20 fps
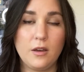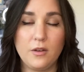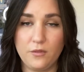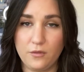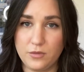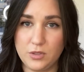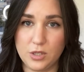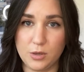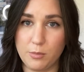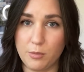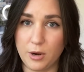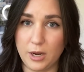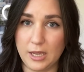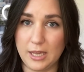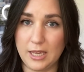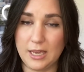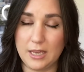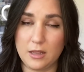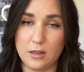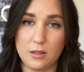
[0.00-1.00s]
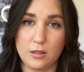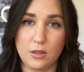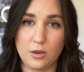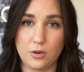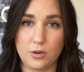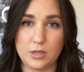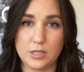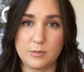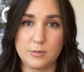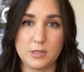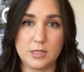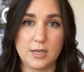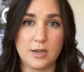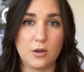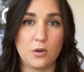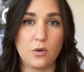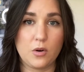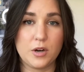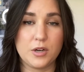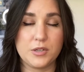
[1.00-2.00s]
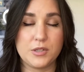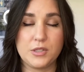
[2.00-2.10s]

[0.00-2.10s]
to bring in the Christmas decor.